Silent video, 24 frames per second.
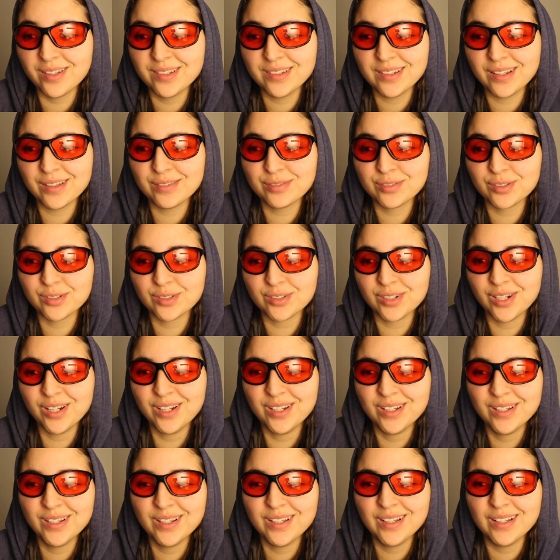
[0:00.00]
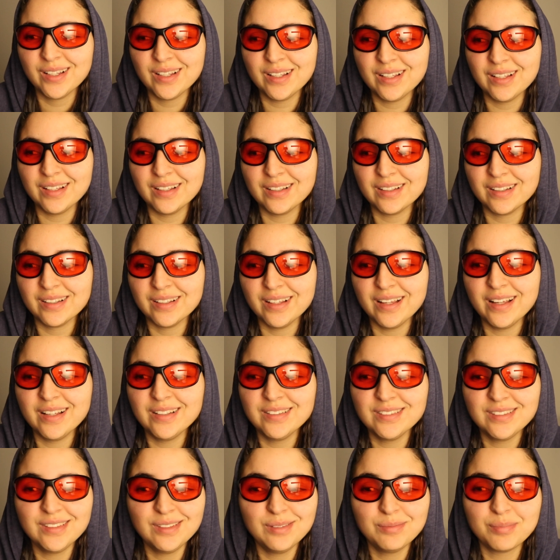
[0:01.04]
never
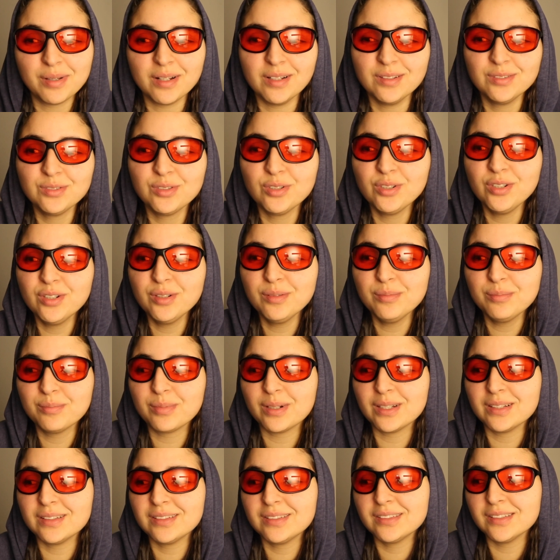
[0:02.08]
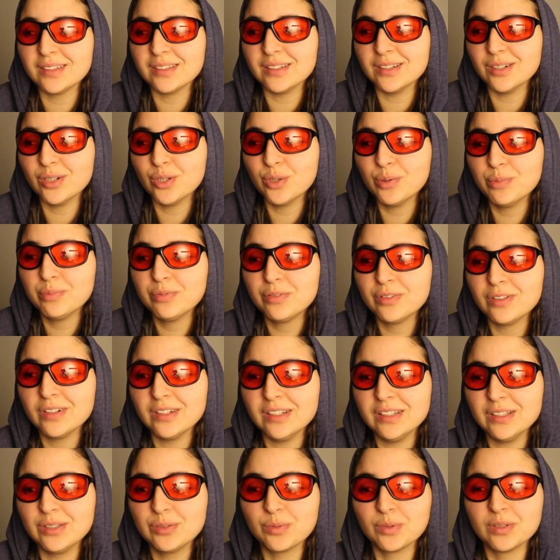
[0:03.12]
ending pendulum, but
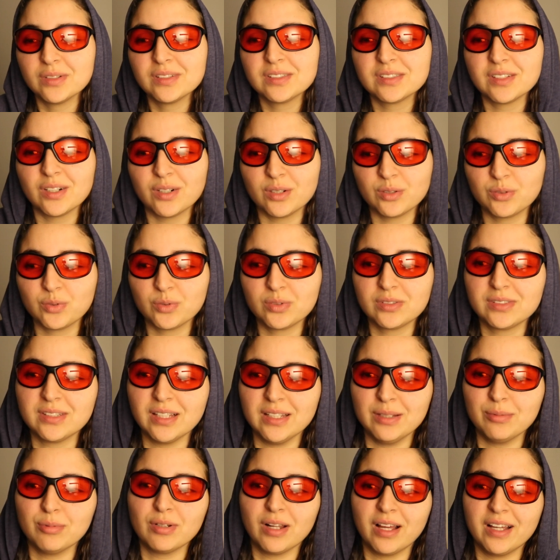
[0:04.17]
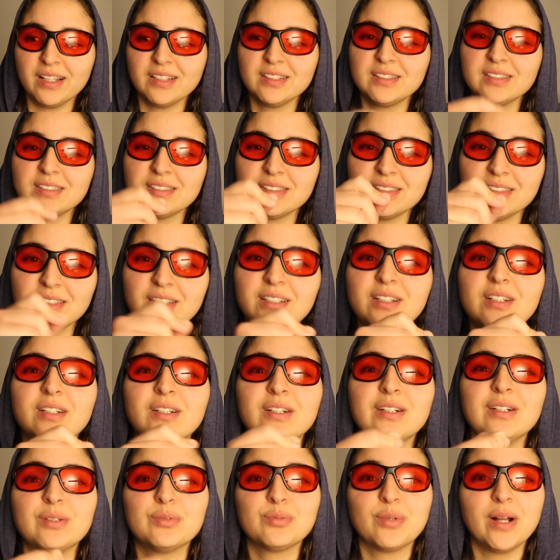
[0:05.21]
hopefully it will start to stabilize
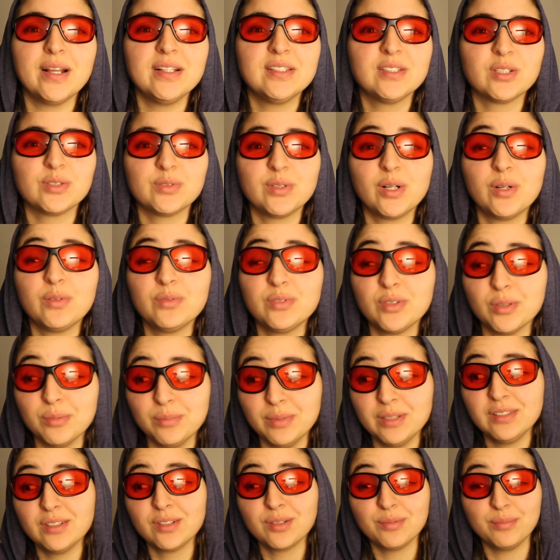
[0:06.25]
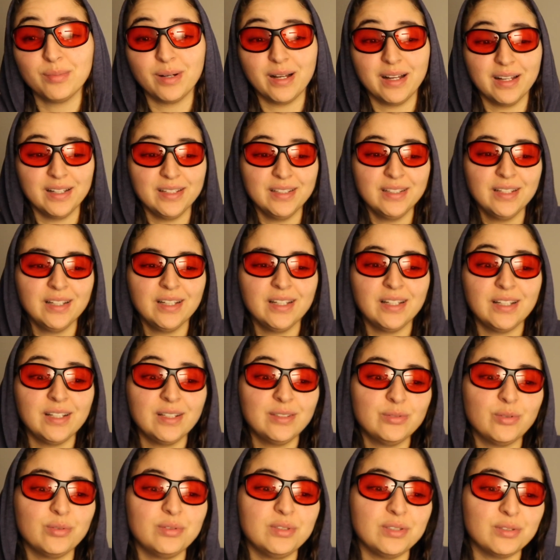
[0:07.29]
right around the middle by
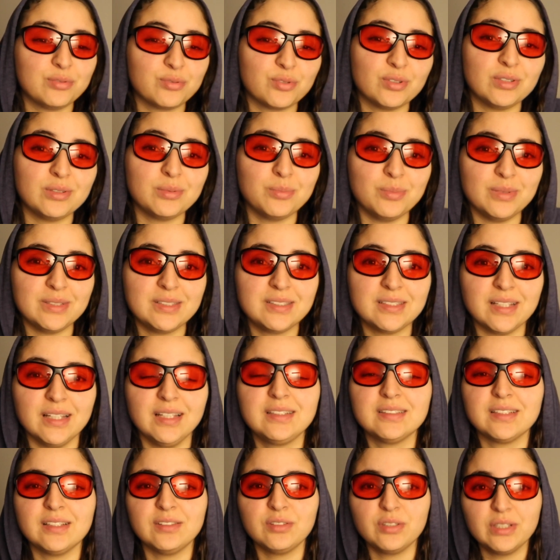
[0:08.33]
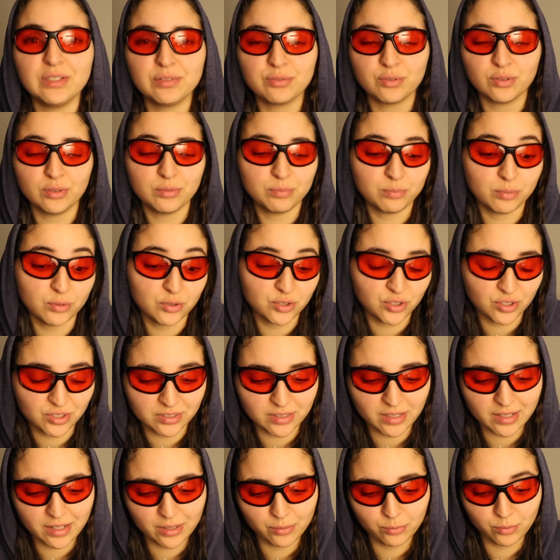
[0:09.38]
the different mistakes and different pushes
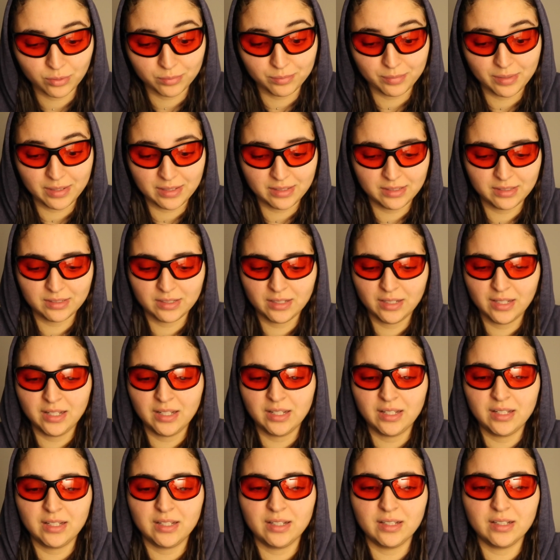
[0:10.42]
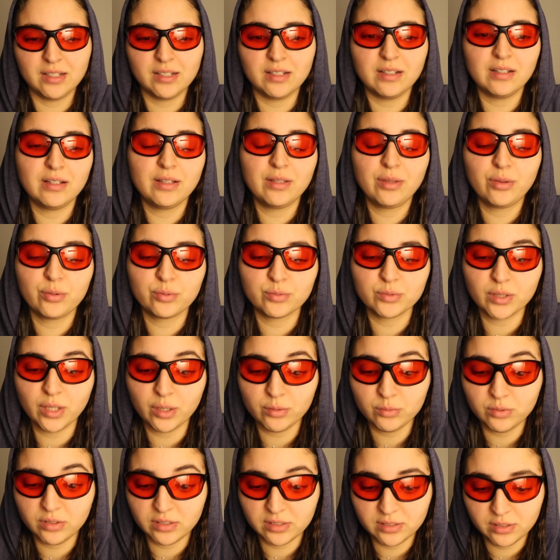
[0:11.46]
that I would make
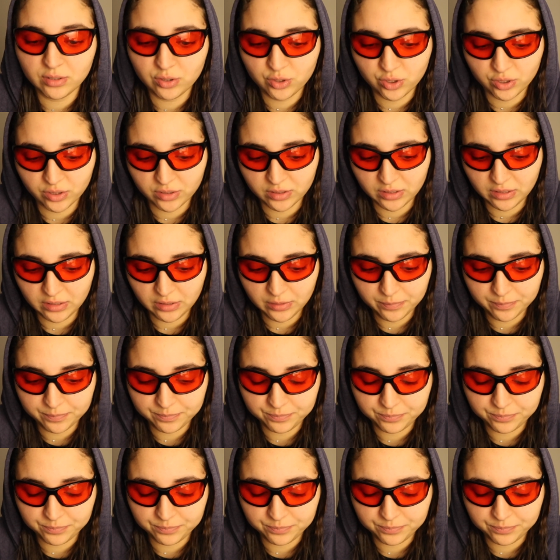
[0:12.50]
throughout this journey.